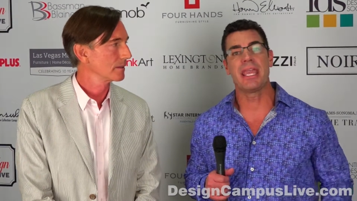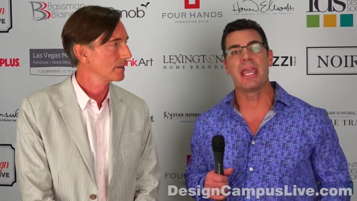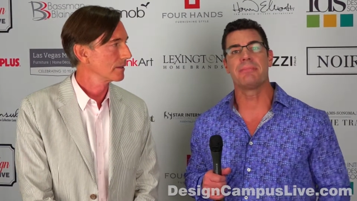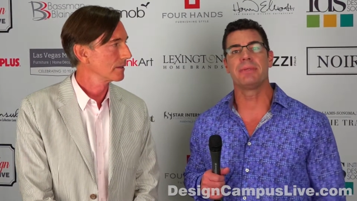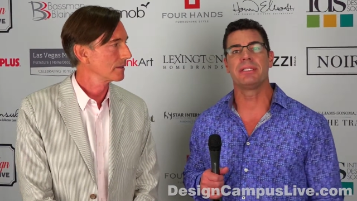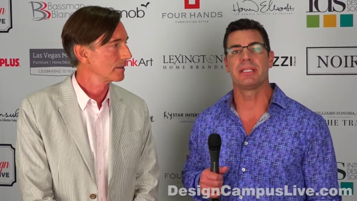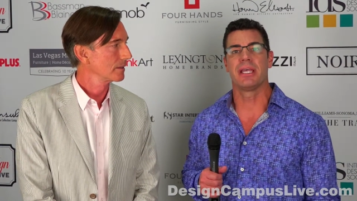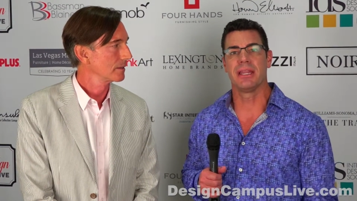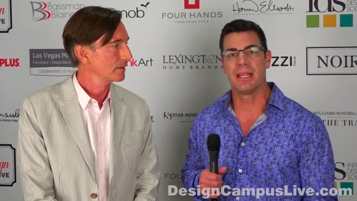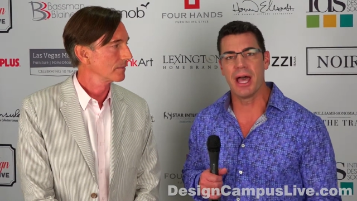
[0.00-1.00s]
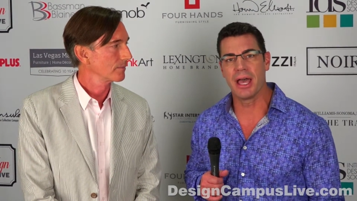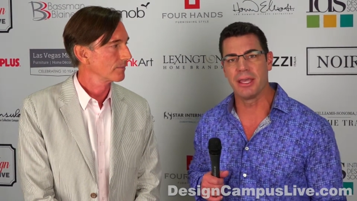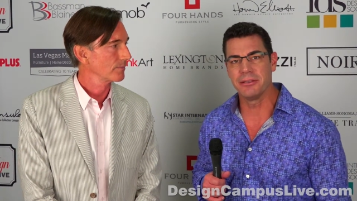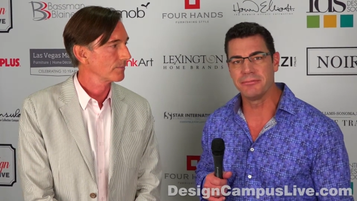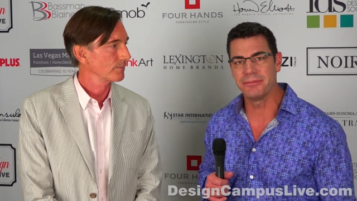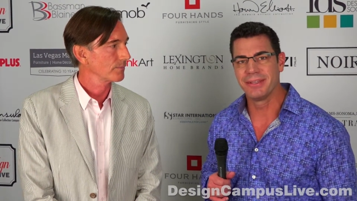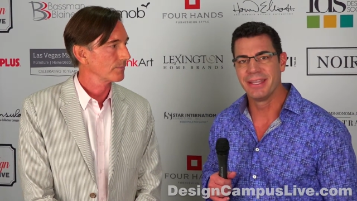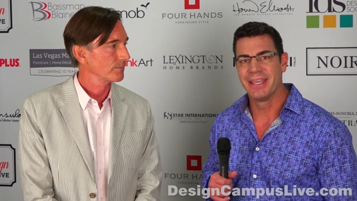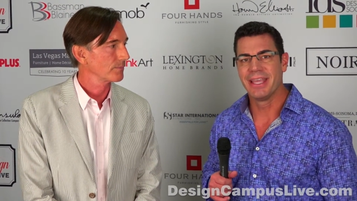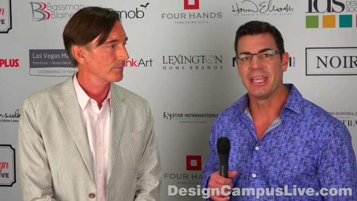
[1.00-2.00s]
Speaker 1: Campus Live
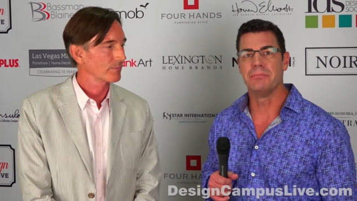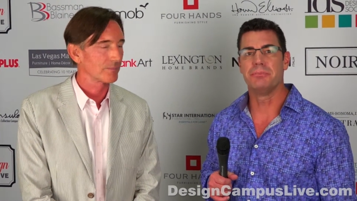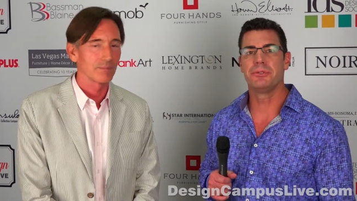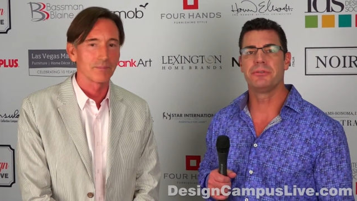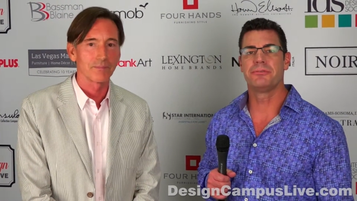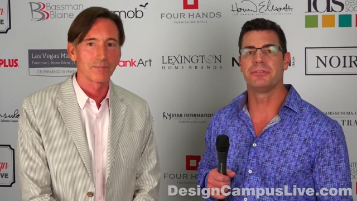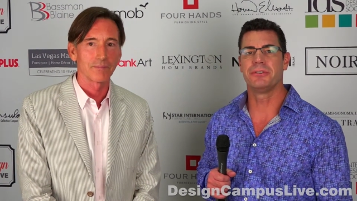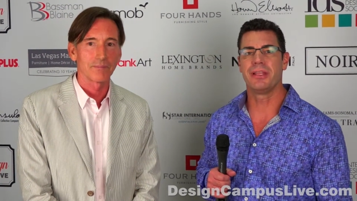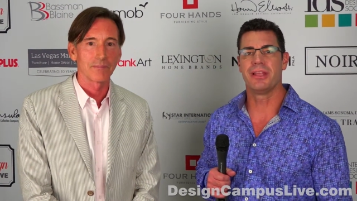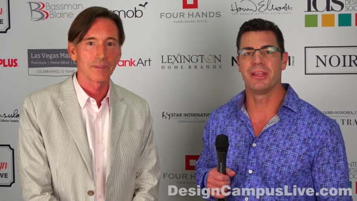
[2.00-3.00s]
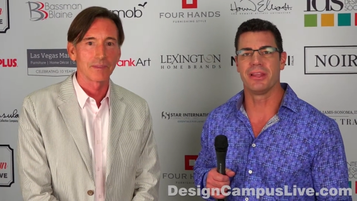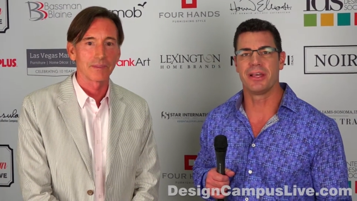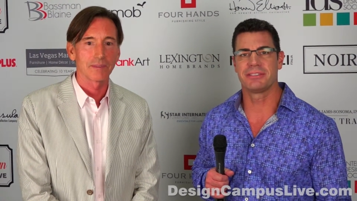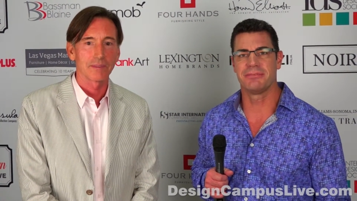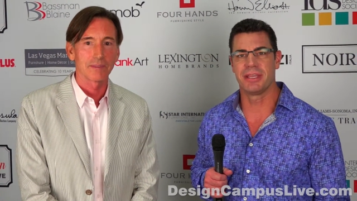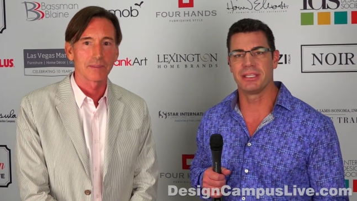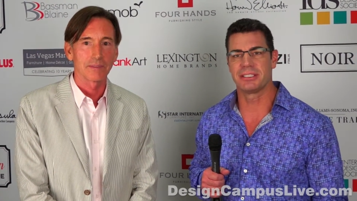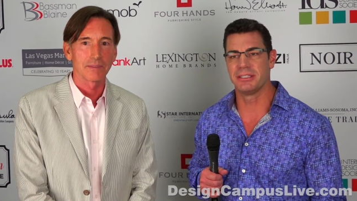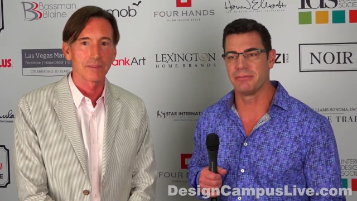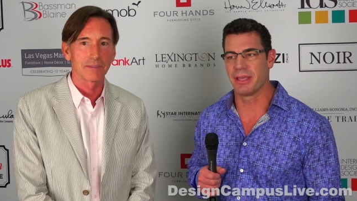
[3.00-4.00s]
in beautiful Las
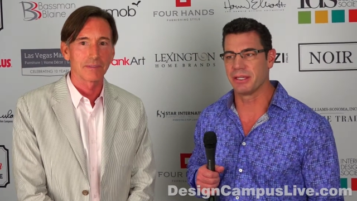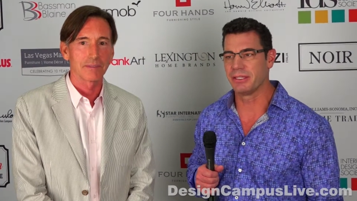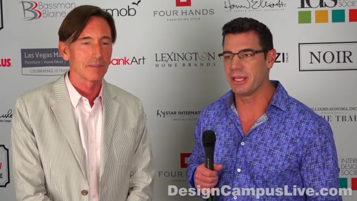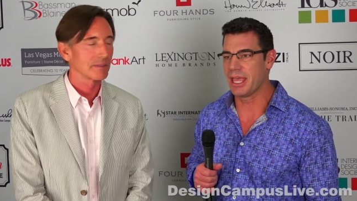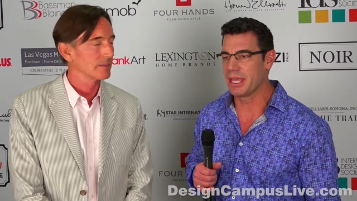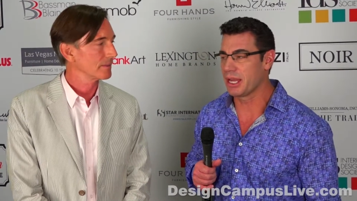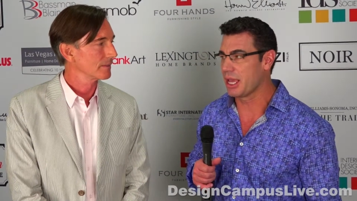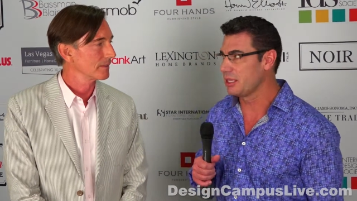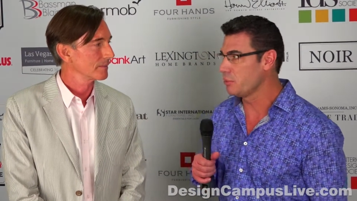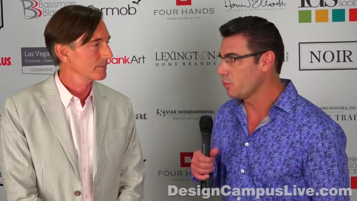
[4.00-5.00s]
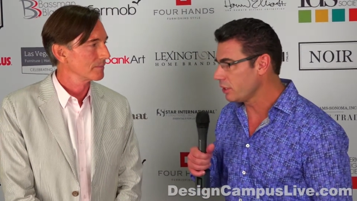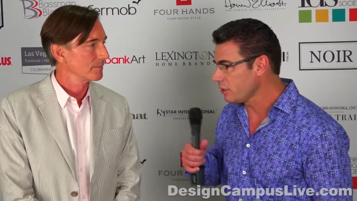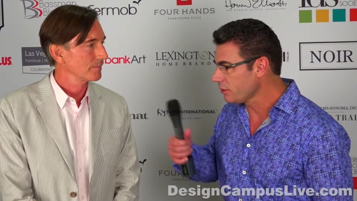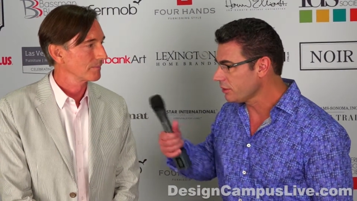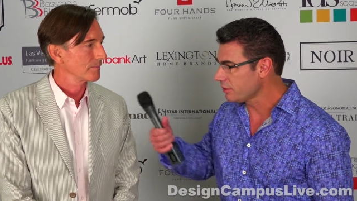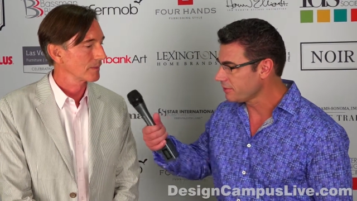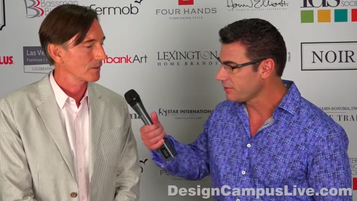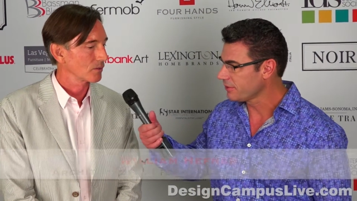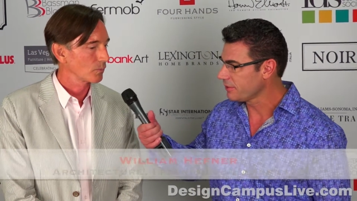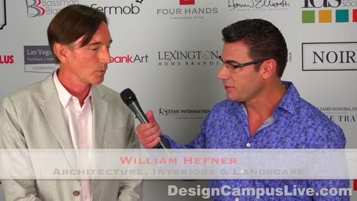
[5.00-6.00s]
Vegas, Nevada, and I am with
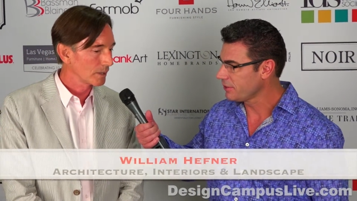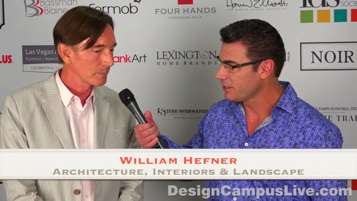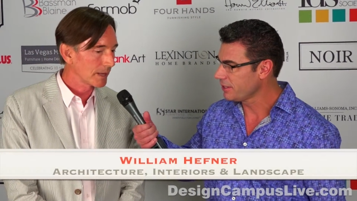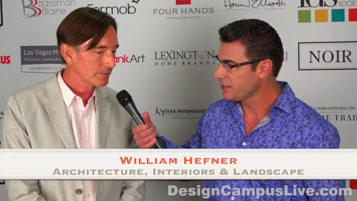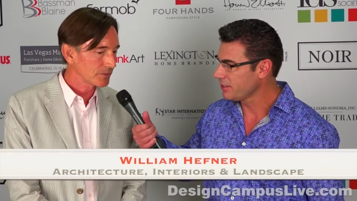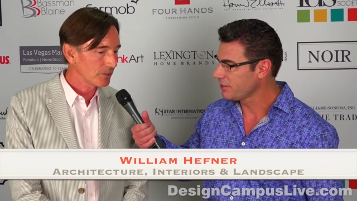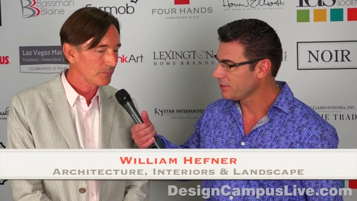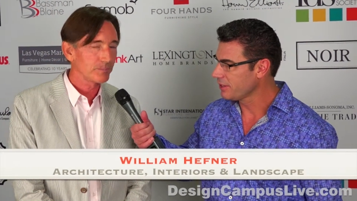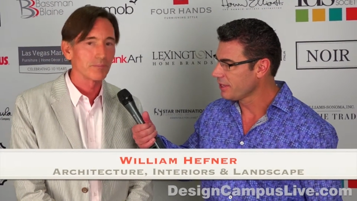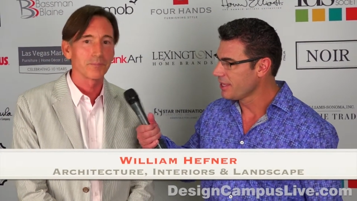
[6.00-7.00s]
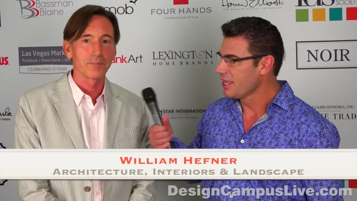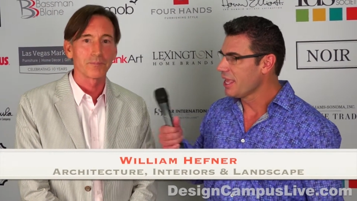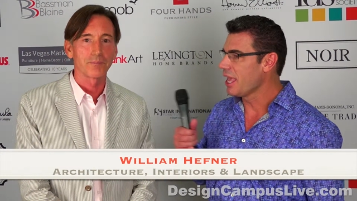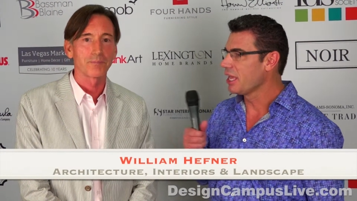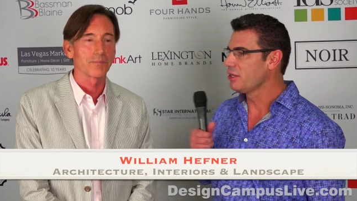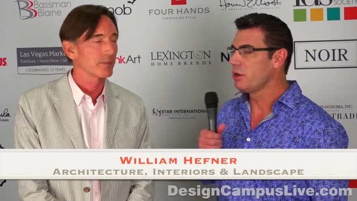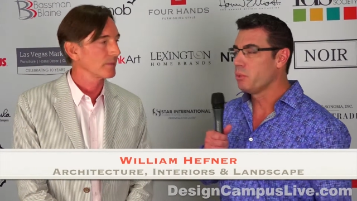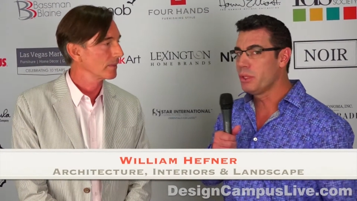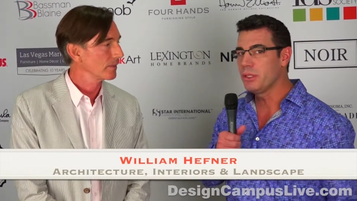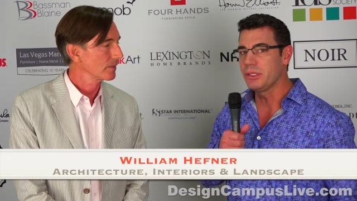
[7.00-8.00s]
Speaker 2: William Hefner.
Speaker 1: And uh,
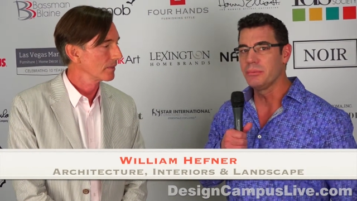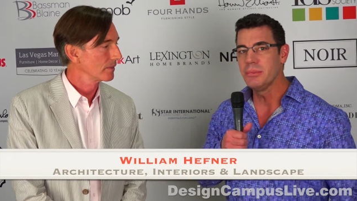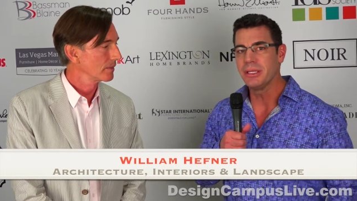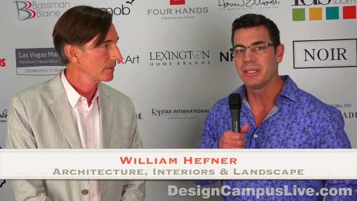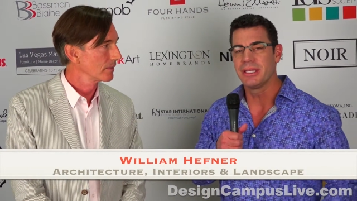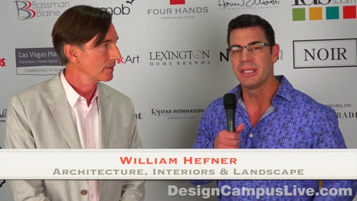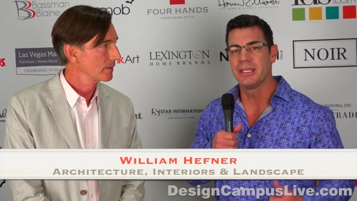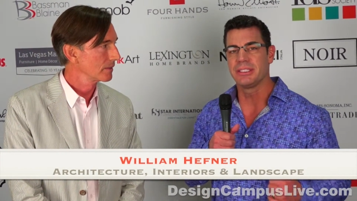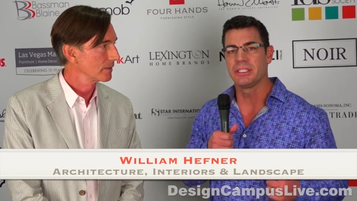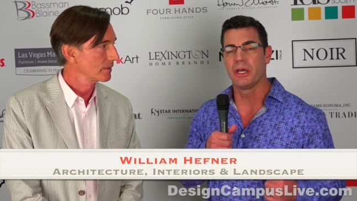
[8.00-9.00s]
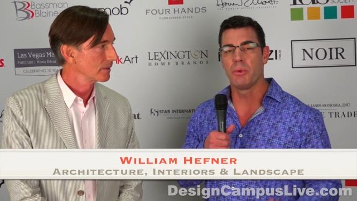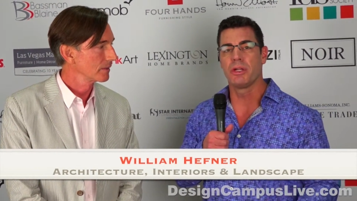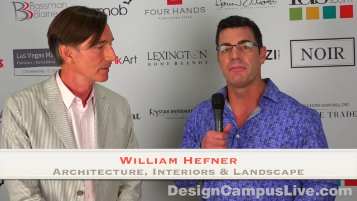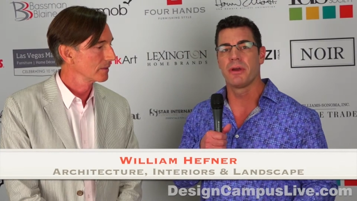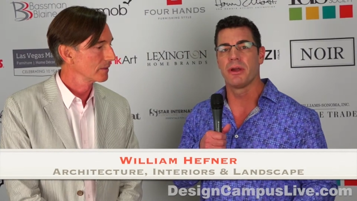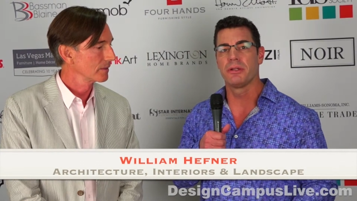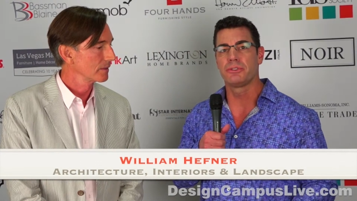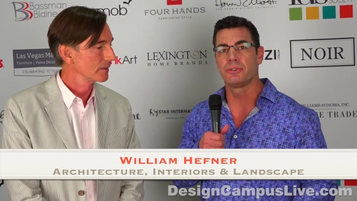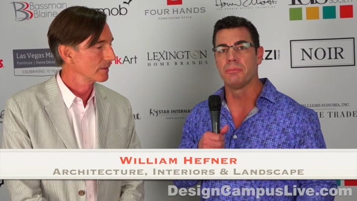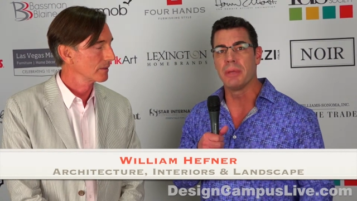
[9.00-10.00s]
William is uh, one of our
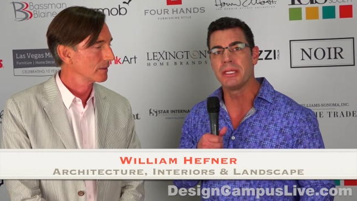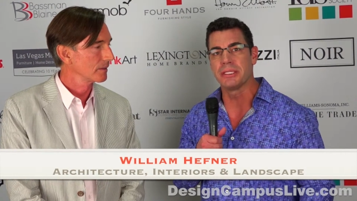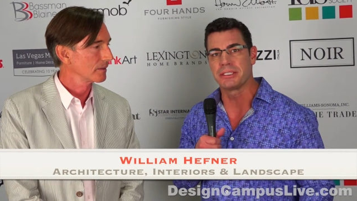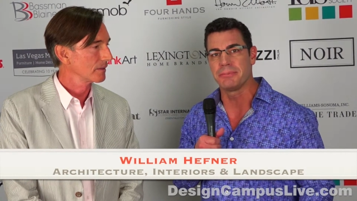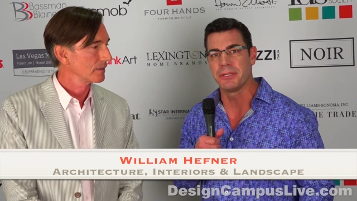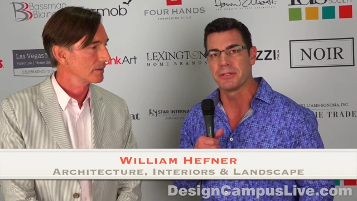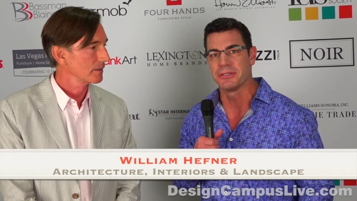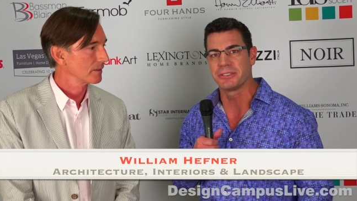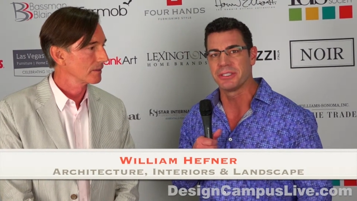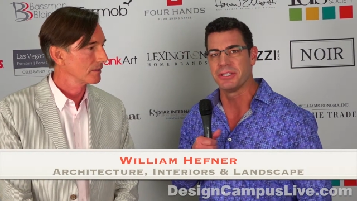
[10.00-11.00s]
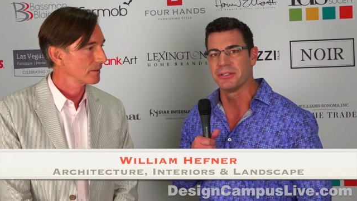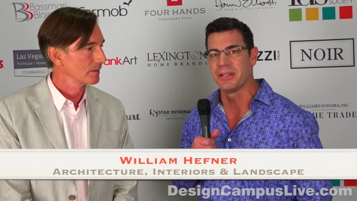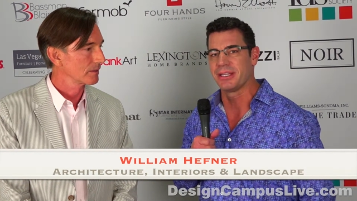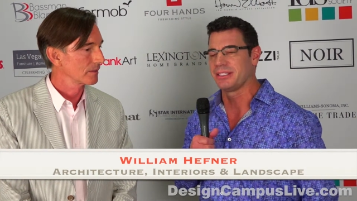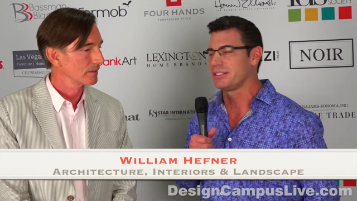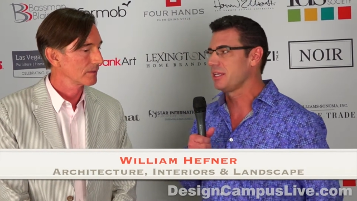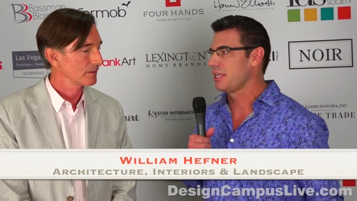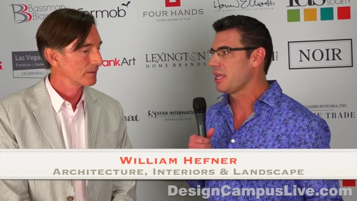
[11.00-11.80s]
tremendous speakers here at Design